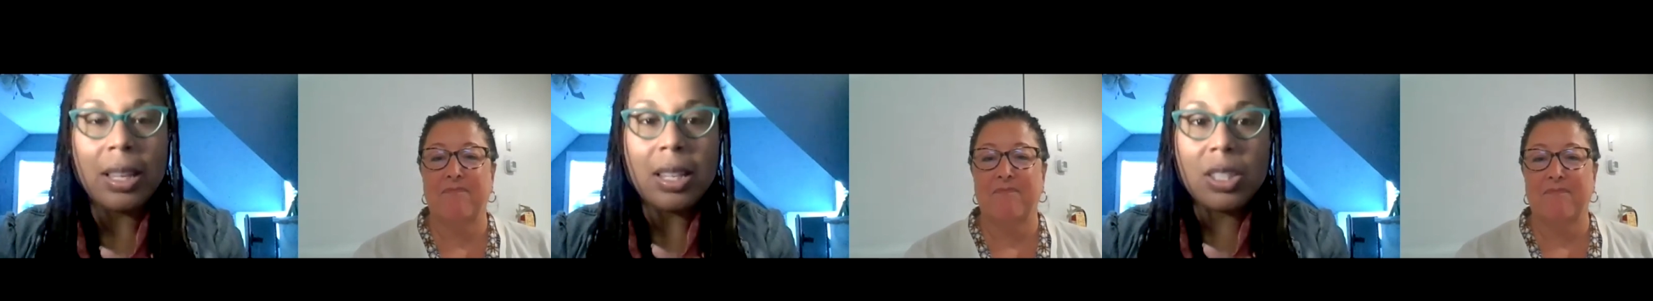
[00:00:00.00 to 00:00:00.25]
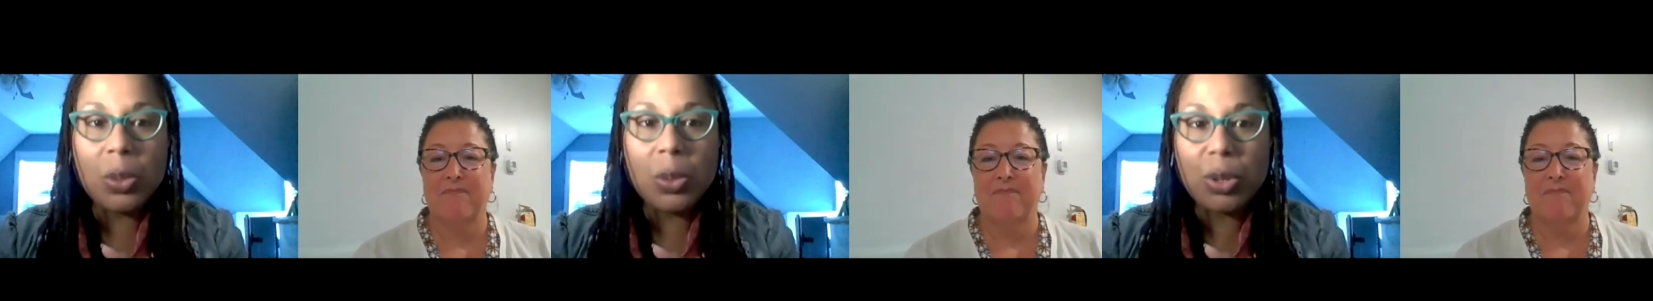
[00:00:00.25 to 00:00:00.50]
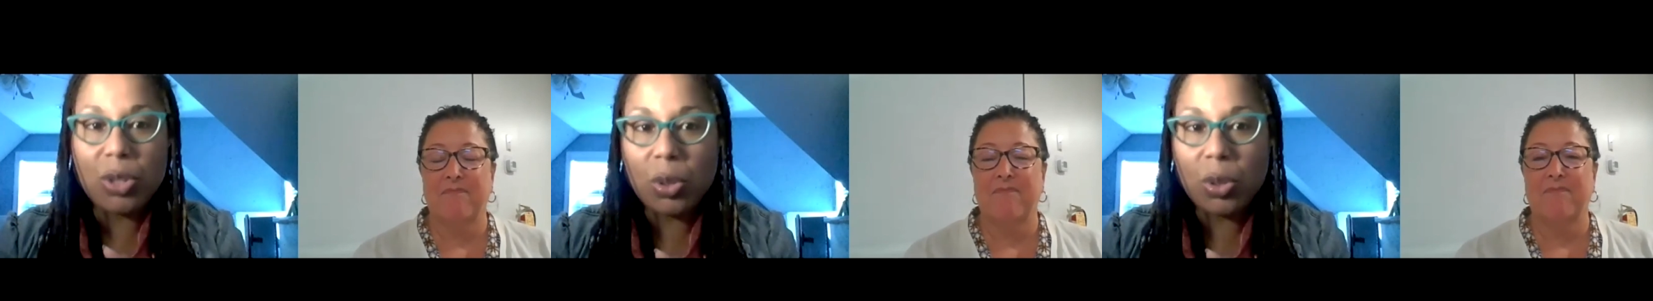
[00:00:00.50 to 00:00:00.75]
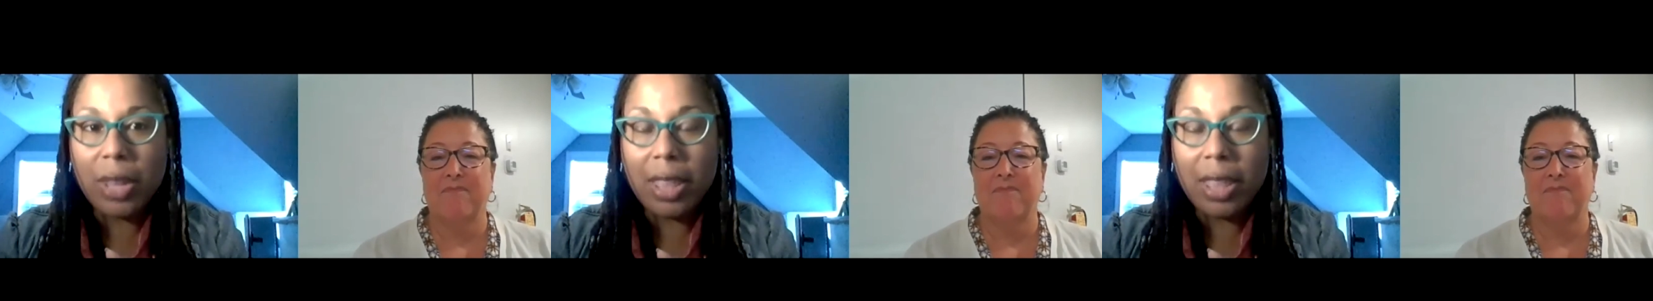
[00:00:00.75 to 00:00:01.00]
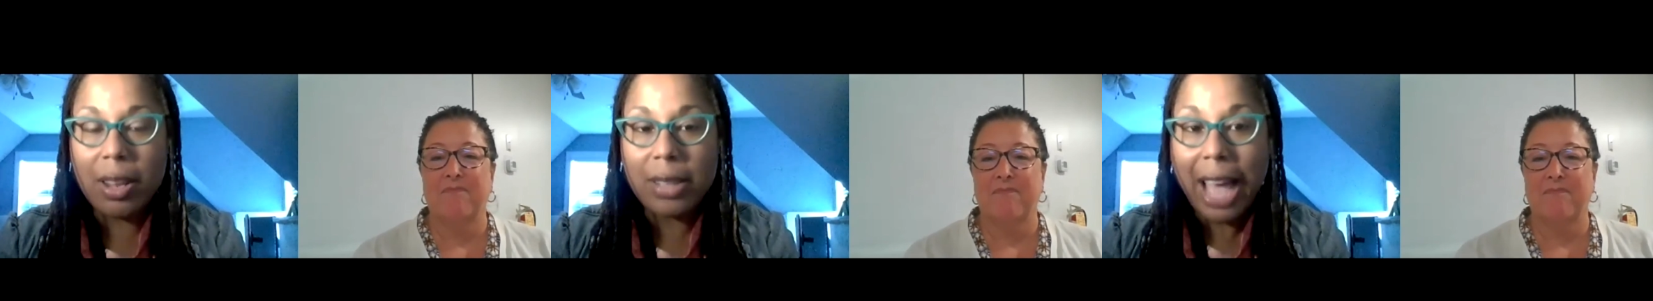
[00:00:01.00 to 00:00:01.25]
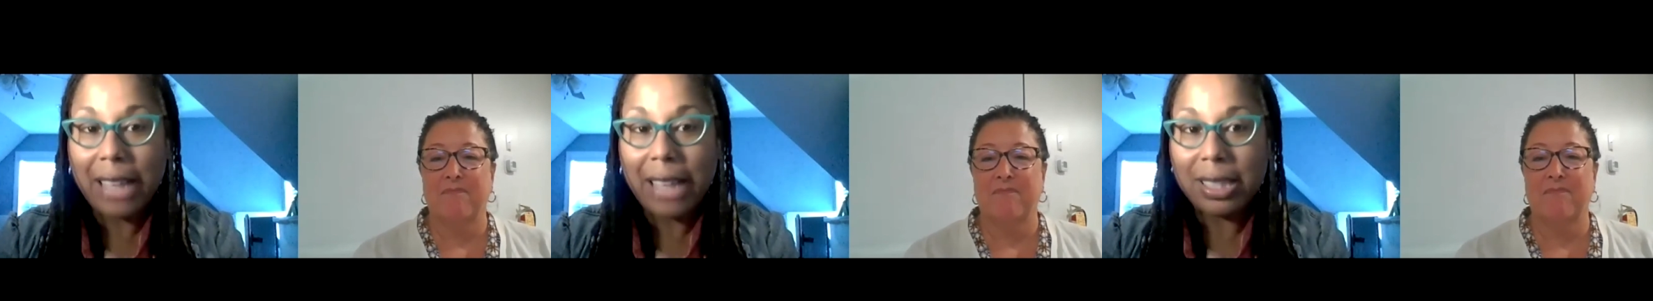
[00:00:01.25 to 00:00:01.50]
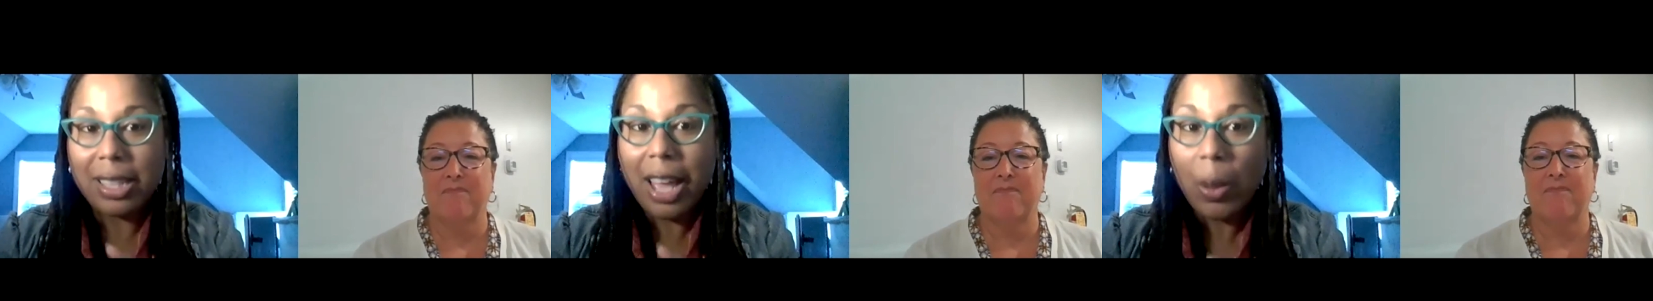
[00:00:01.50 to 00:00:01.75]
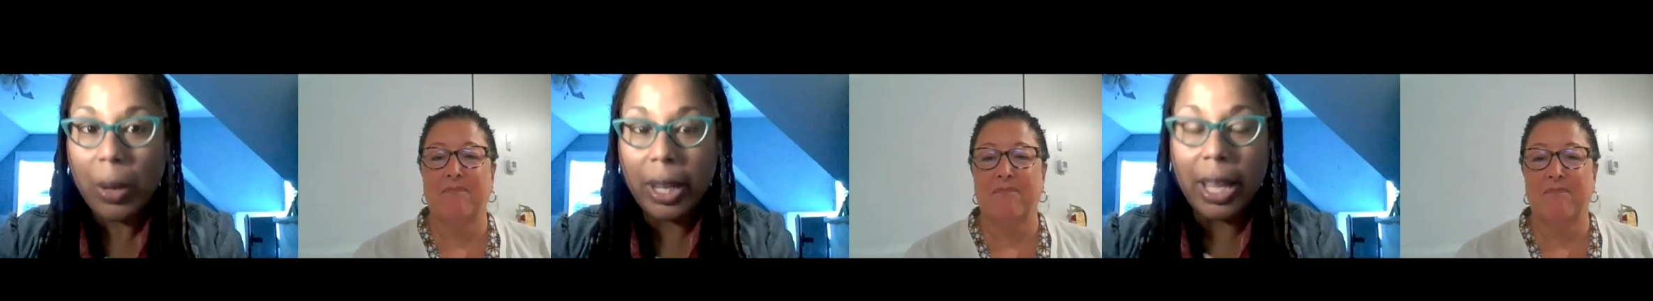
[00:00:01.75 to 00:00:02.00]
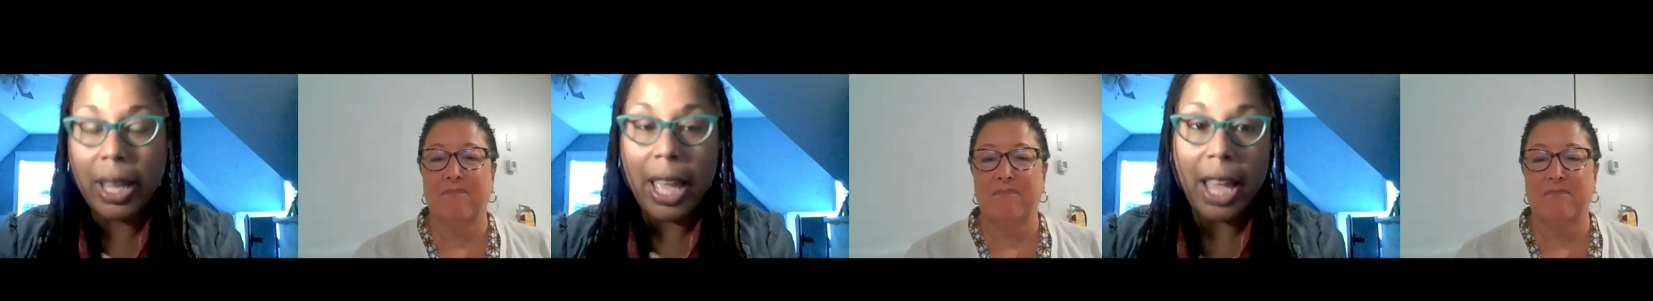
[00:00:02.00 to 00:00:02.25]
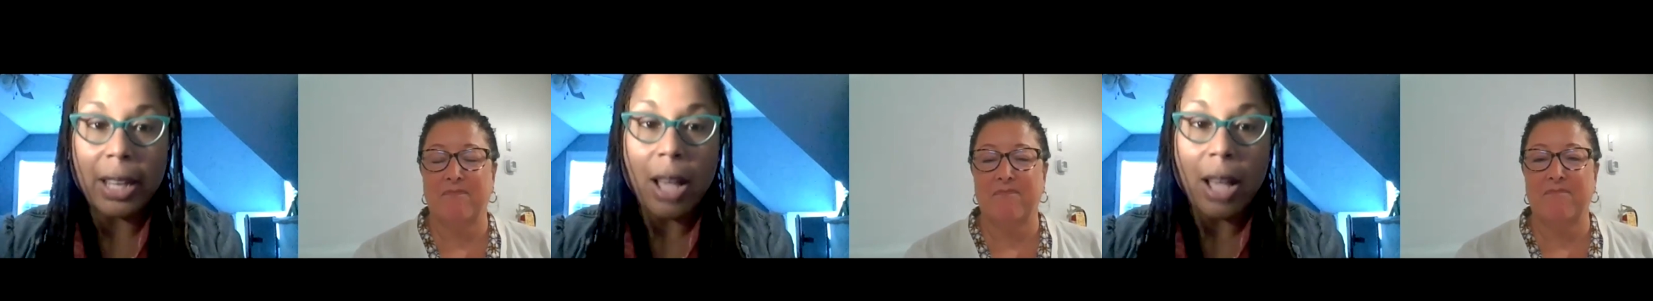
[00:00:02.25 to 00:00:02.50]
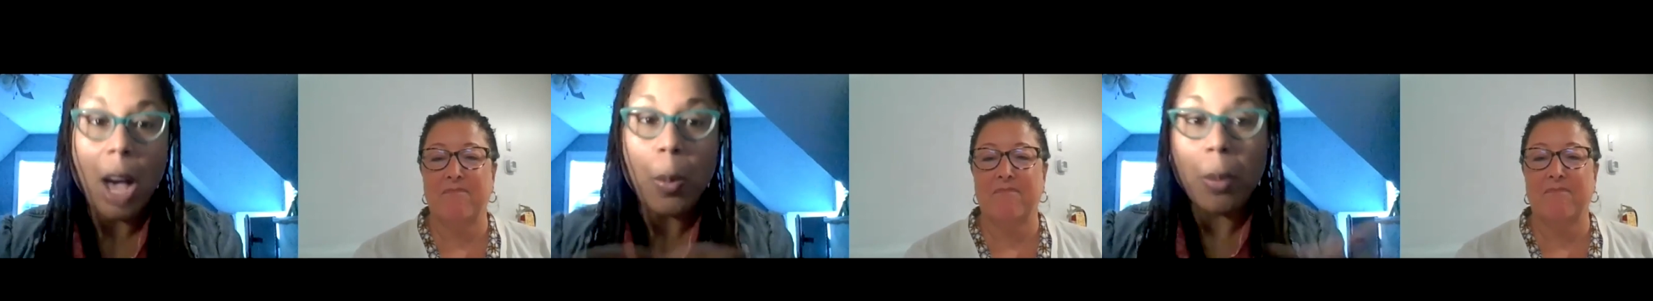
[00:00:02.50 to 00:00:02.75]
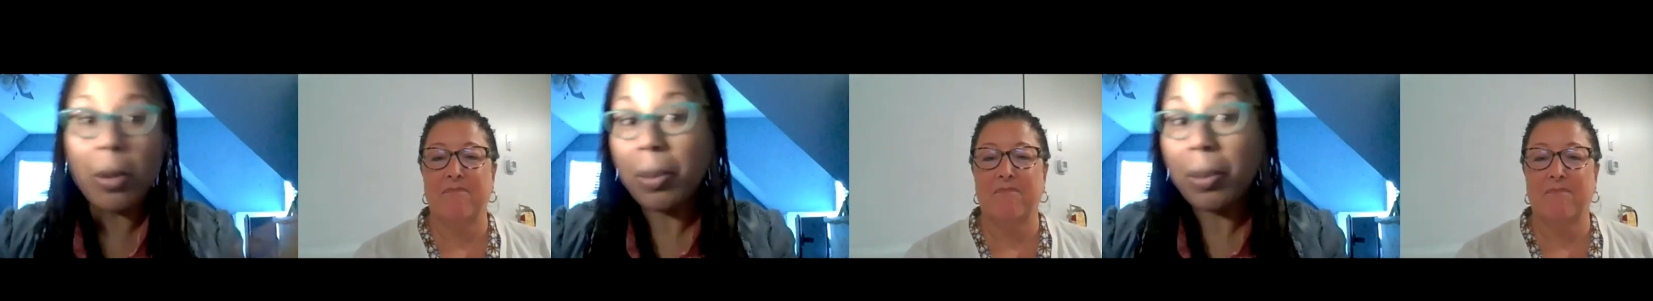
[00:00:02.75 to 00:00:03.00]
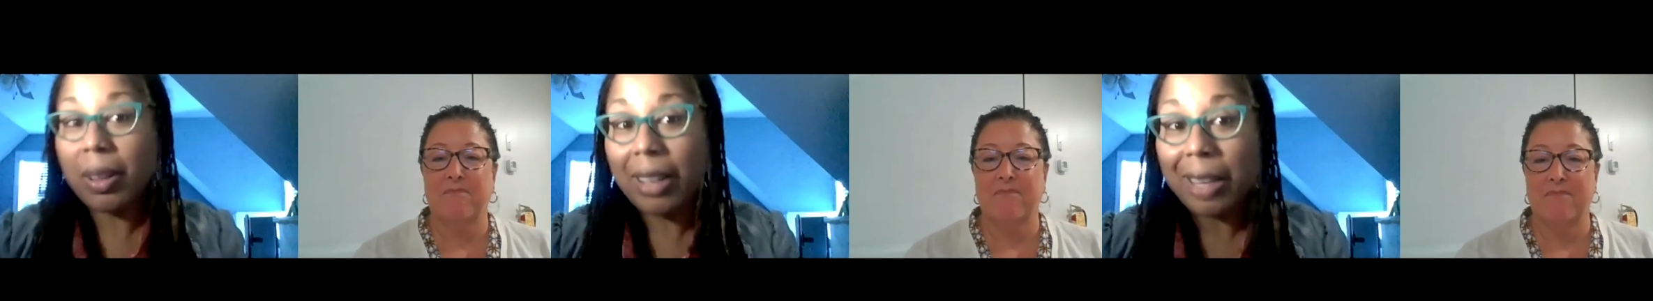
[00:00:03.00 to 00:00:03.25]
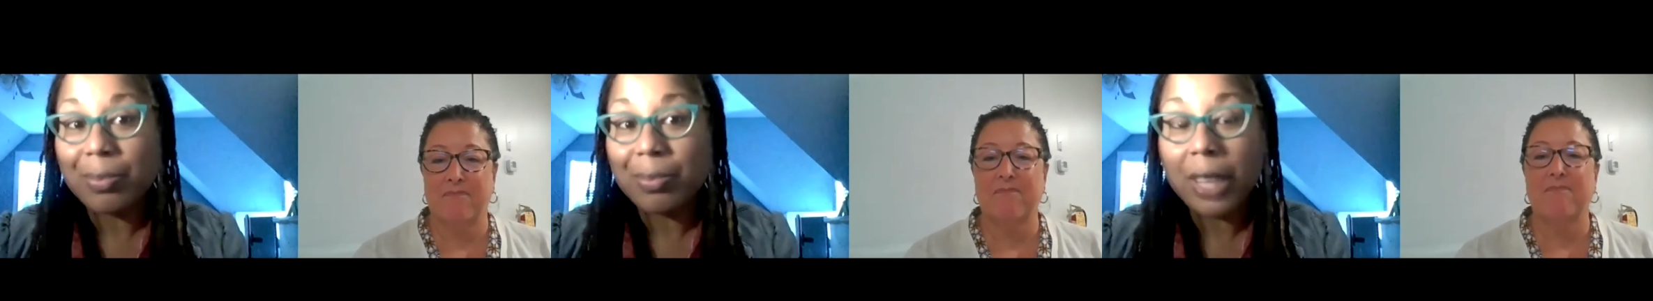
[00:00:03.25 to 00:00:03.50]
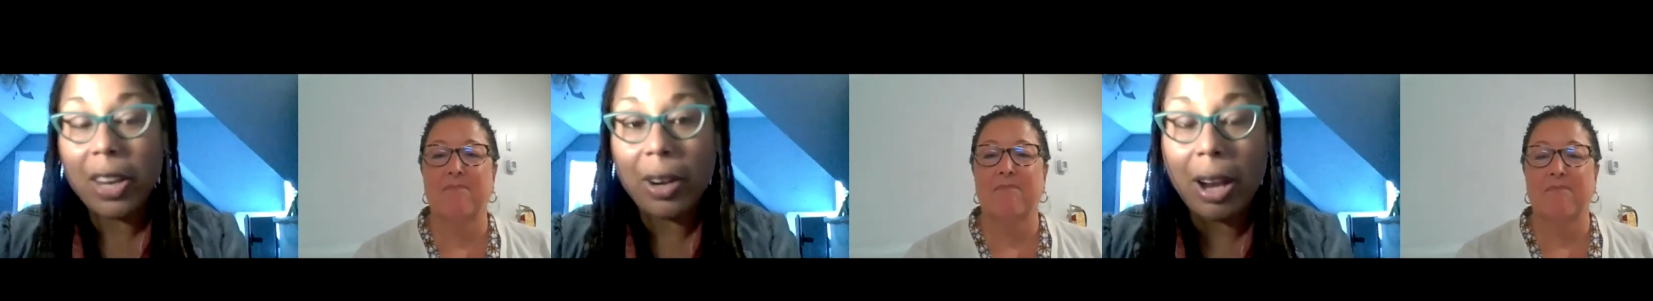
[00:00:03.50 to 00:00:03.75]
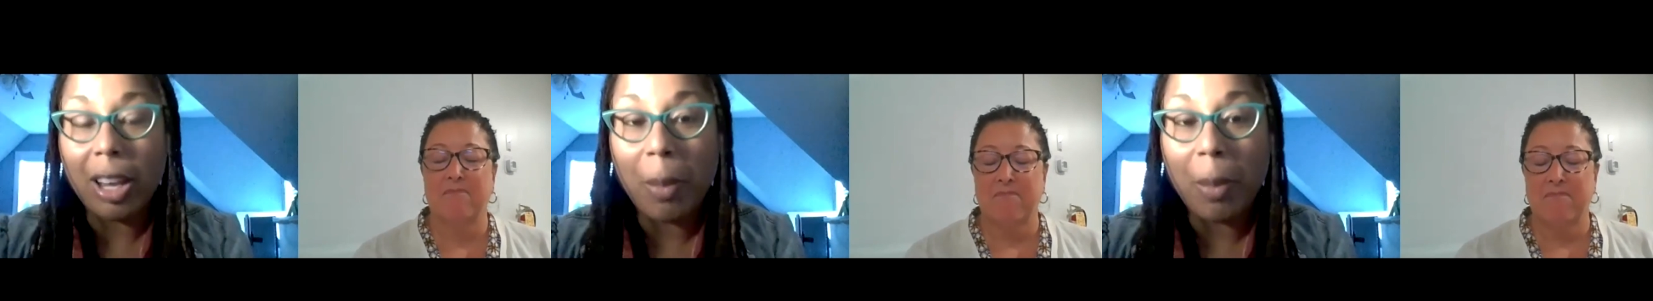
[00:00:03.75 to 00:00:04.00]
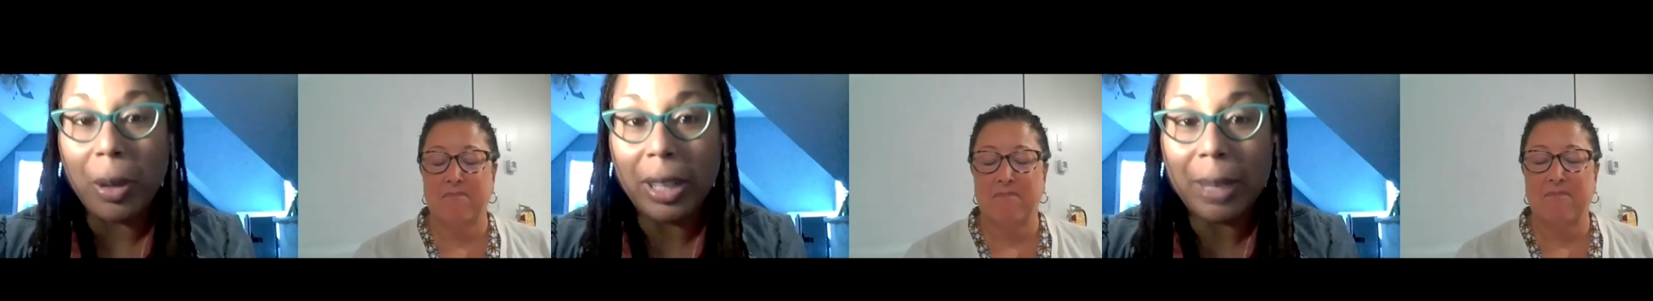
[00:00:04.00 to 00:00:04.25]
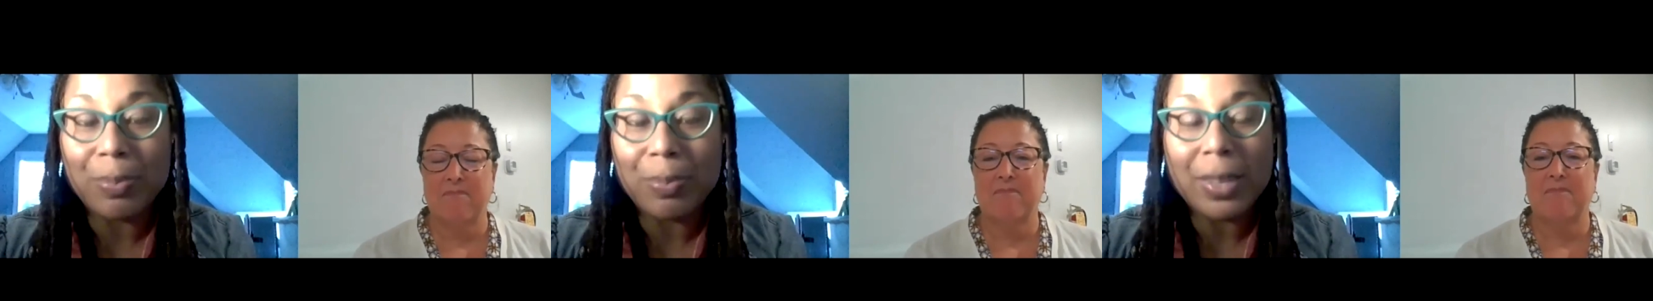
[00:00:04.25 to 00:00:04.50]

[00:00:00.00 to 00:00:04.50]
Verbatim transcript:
Speaker 1: to ensure that there's access and equity and upward mobility here in our community.